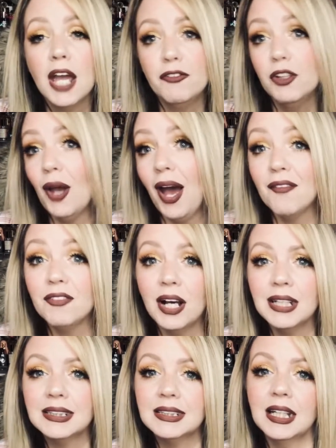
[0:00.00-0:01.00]
if you have
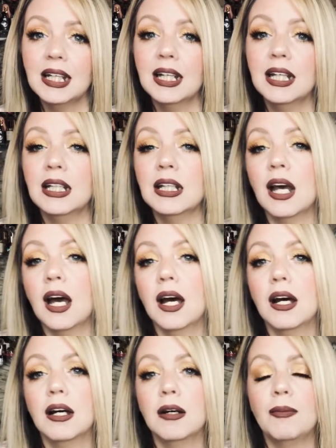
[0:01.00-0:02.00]
not seen,
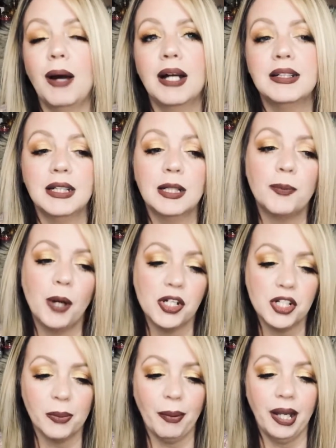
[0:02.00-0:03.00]
I did a
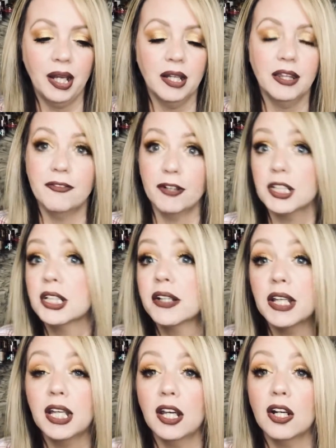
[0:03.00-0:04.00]
Project Pan the first of
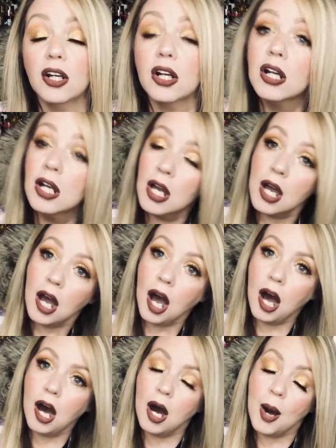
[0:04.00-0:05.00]
the year,
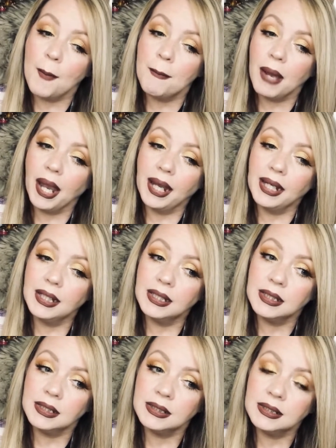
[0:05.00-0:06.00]

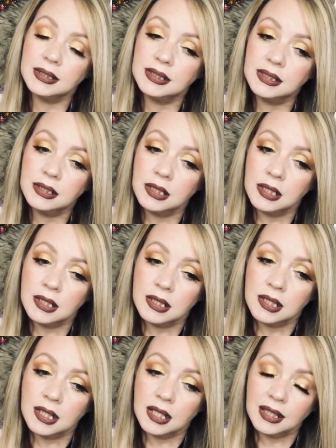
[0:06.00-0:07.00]
and
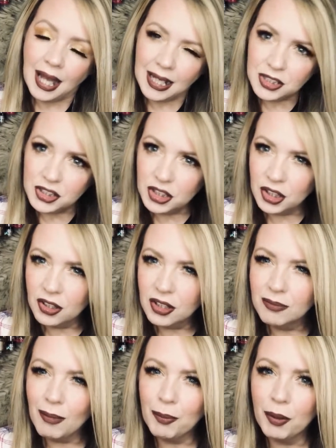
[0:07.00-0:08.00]
last
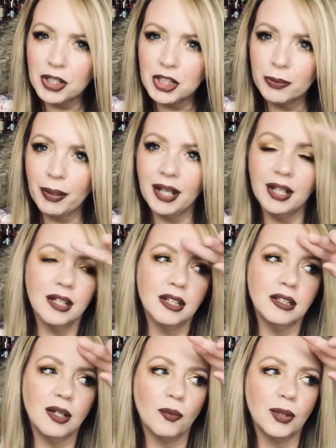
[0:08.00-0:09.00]
year my Project
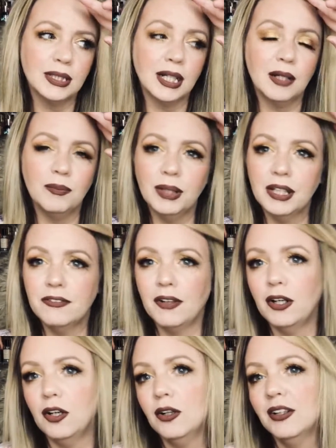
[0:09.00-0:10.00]
Pan was a complete
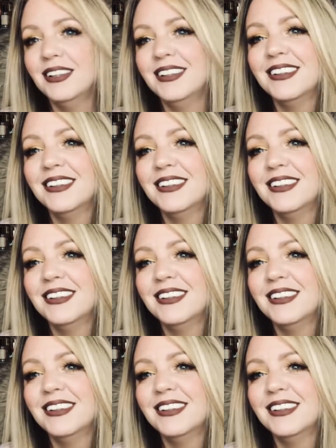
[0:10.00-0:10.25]
fail.